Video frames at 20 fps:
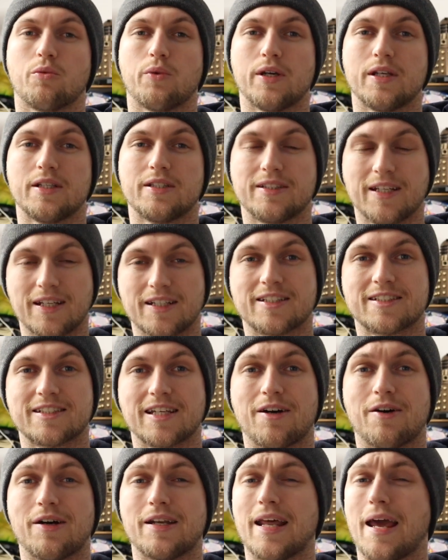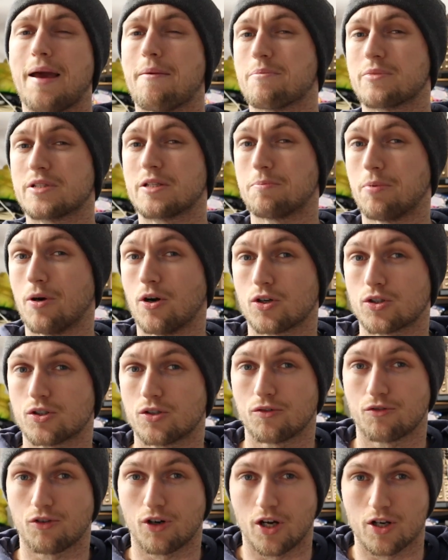we did sell an empty box
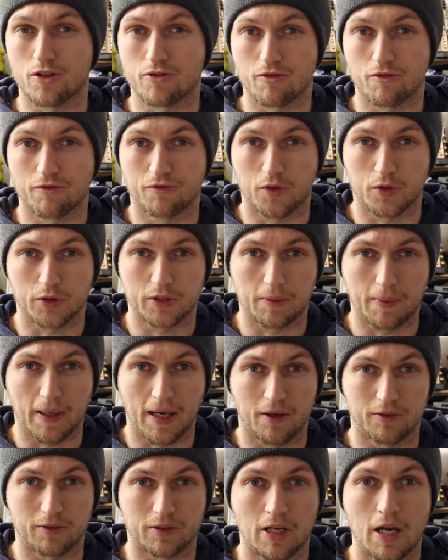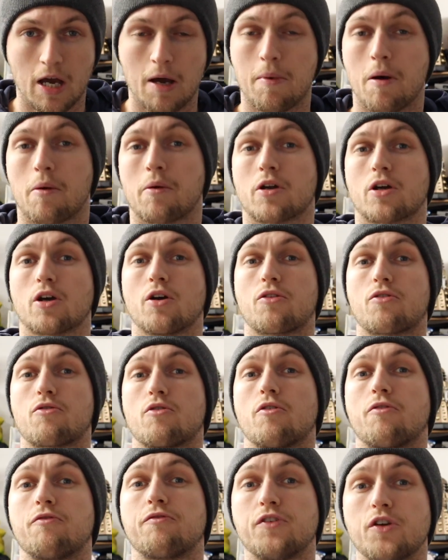for £140, but I'm going to go
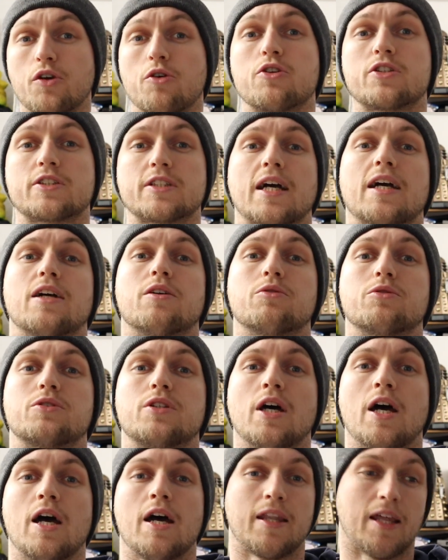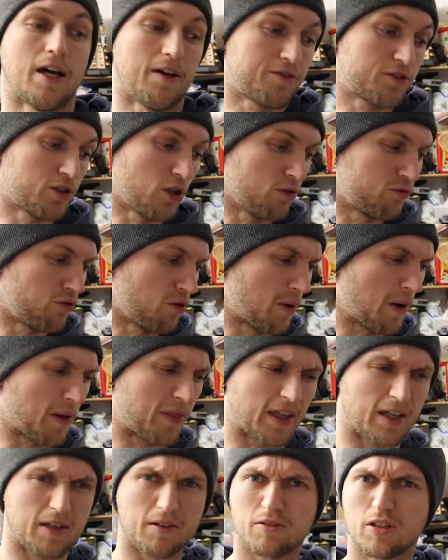through a few sales that have sold from, I
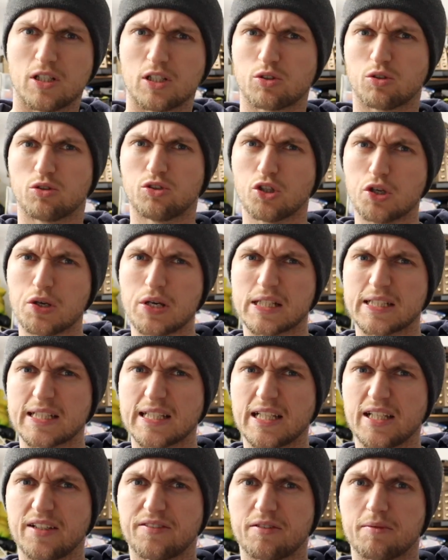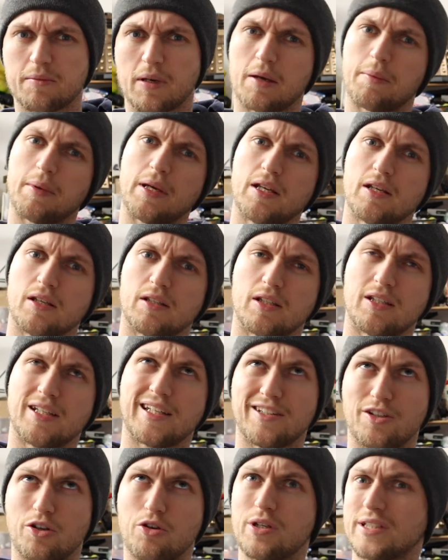think, sort of New Year's Eve, maybe
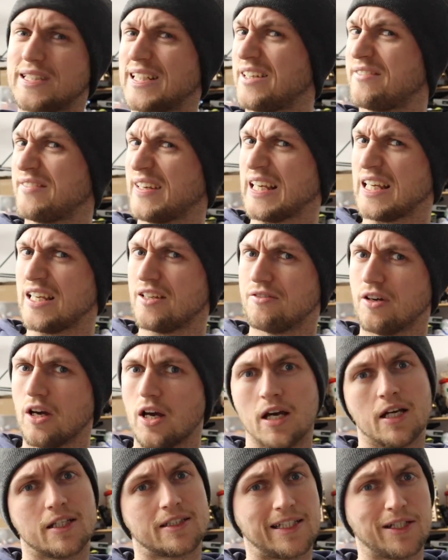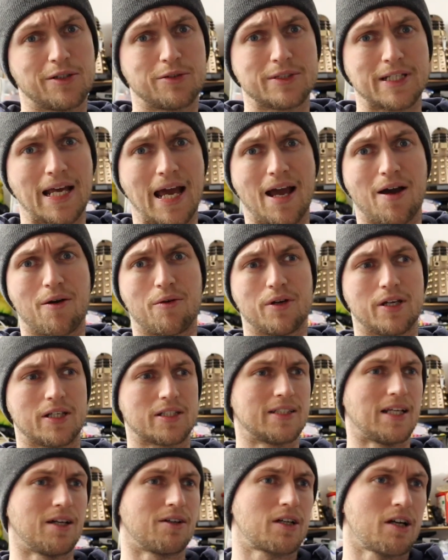New Year's Eve till now.
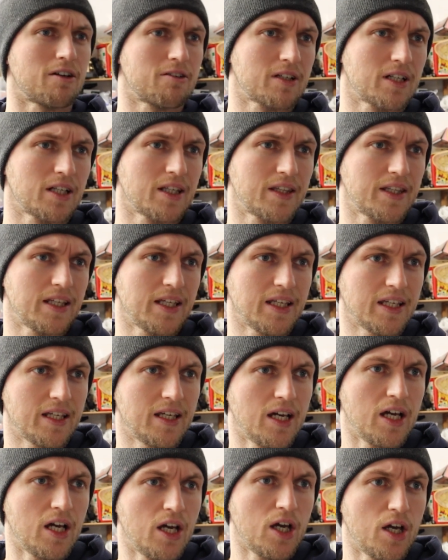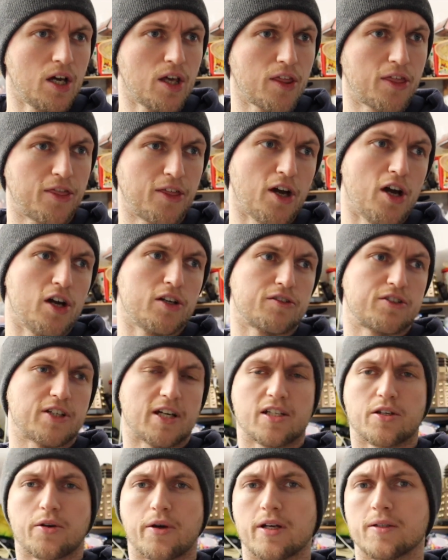It's now currently the 3rd of
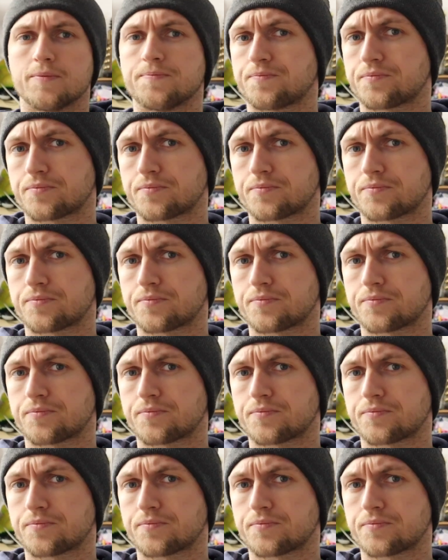January,